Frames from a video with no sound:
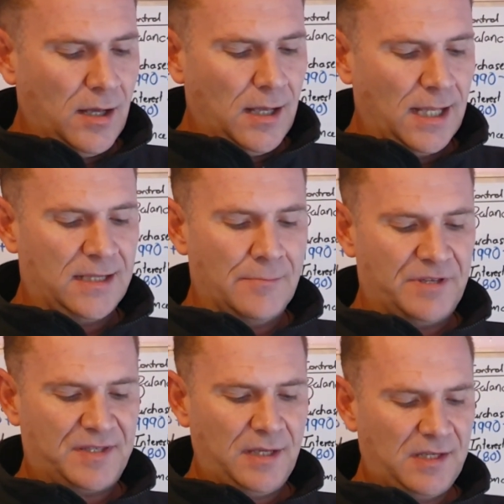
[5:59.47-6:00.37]
At number
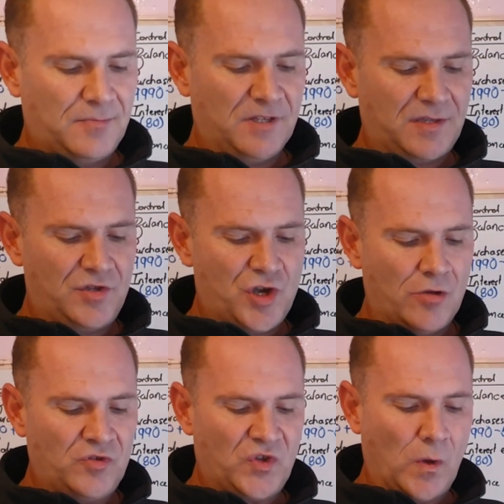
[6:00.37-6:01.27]
6, Mr.
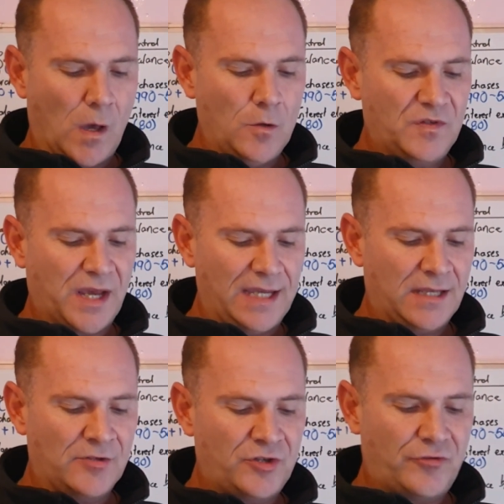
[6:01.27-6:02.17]
Jones, who owes
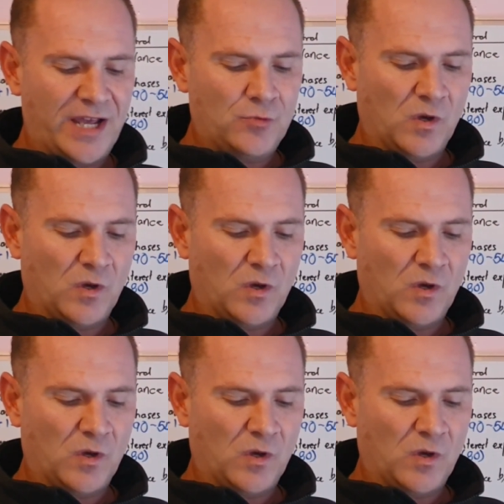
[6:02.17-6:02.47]
800 Rand,